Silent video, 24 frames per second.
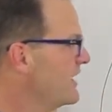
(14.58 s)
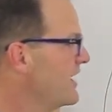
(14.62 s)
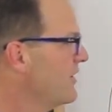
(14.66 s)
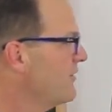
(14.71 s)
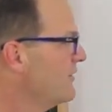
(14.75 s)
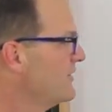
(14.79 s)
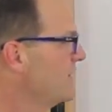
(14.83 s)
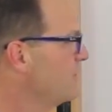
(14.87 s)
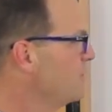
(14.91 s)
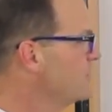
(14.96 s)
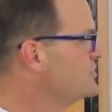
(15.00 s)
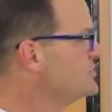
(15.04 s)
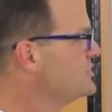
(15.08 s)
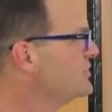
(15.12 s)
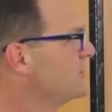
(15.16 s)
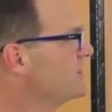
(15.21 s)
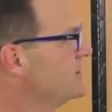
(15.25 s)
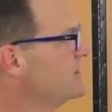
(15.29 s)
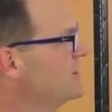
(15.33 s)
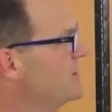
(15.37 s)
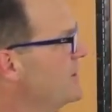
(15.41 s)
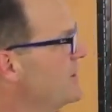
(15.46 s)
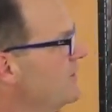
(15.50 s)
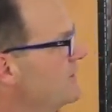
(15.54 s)
area, what you're going
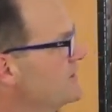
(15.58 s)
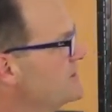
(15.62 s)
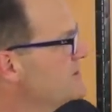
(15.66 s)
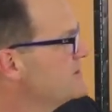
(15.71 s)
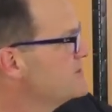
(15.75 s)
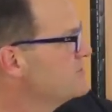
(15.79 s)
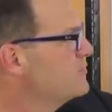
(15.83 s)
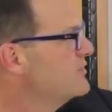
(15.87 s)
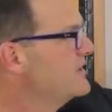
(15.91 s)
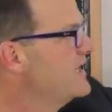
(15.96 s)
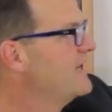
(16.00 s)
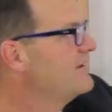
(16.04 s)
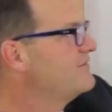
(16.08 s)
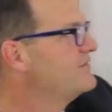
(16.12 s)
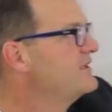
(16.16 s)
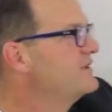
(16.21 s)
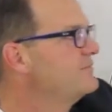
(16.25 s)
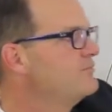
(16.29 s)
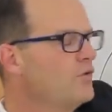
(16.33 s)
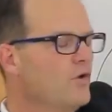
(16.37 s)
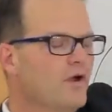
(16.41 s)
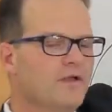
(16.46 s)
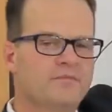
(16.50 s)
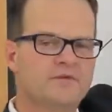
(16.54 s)
to notice is we have the
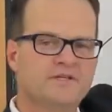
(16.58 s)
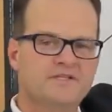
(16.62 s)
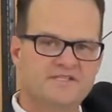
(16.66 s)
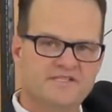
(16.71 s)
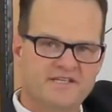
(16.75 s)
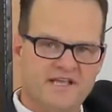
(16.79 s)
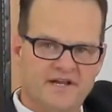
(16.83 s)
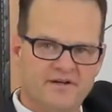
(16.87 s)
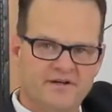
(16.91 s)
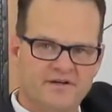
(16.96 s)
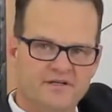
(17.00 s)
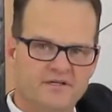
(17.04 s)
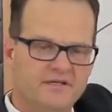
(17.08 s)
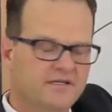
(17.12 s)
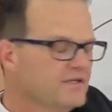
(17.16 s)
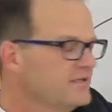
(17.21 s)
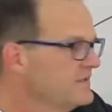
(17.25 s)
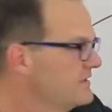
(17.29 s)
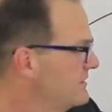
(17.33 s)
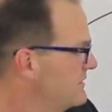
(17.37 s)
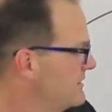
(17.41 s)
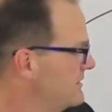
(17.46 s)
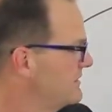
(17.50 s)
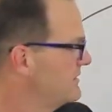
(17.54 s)
appointment setter,
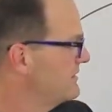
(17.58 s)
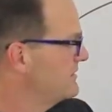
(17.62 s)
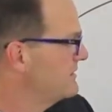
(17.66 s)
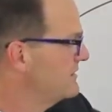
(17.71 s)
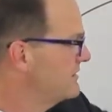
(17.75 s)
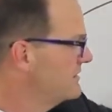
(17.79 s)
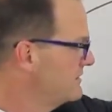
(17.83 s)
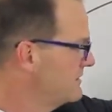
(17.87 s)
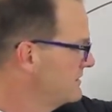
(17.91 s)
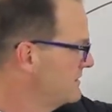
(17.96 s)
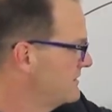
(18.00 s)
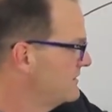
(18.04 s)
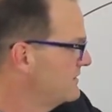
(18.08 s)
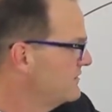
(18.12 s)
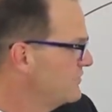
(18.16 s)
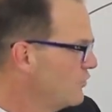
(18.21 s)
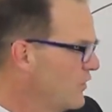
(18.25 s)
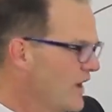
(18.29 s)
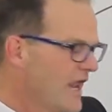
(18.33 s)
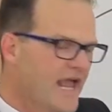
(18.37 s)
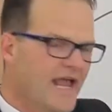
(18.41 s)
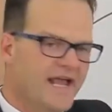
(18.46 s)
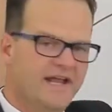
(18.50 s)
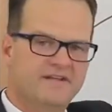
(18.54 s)

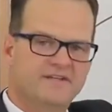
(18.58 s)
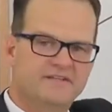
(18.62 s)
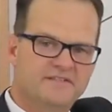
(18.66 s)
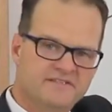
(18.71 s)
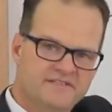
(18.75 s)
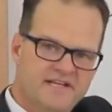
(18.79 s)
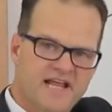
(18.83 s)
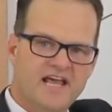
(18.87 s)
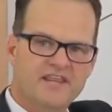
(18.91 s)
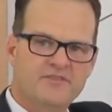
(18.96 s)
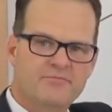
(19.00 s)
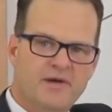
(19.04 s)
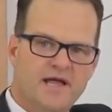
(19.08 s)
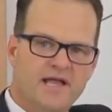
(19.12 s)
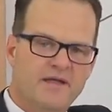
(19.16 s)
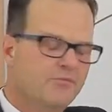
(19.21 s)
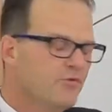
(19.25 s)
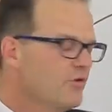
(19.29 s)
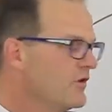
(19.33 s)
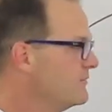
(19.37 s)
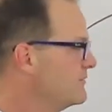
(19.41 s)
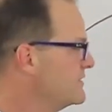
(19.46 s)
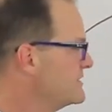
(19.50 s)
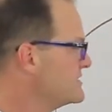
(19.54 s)
red, death by
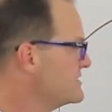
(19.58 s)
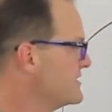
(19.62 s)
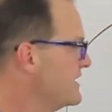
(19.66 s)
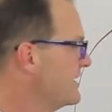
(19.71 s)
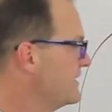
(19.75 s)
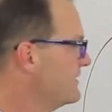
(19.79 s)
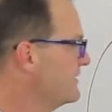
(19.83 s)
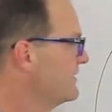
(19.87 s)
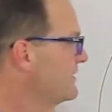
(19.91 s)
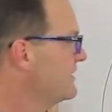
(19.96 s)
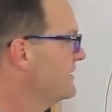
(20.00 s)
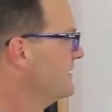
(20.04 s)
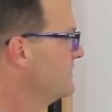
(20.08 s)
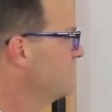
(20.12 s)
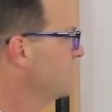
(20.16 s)
appointment setter,